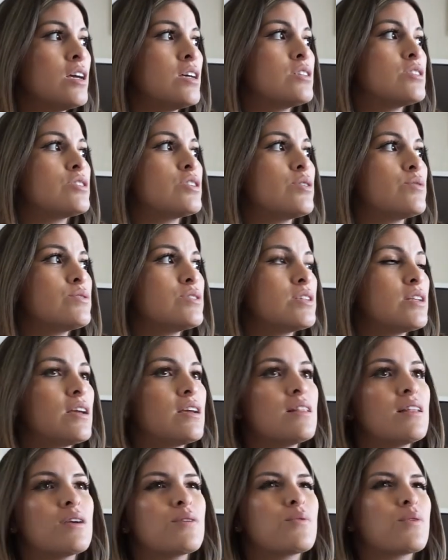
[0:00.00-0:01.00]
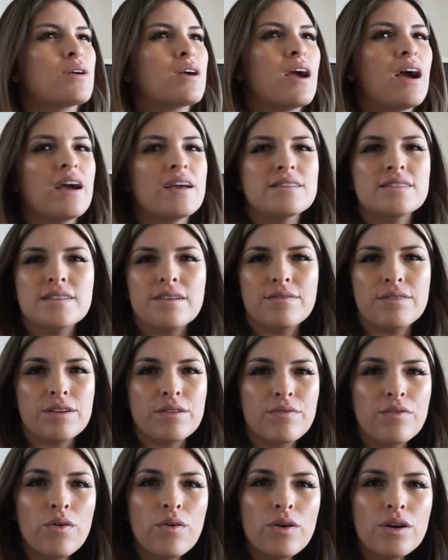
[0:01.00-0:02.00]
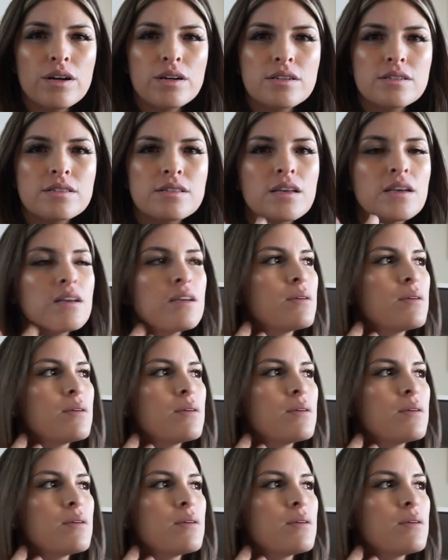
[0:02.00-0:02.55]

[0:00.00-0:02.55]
So today, like, we're high 74s,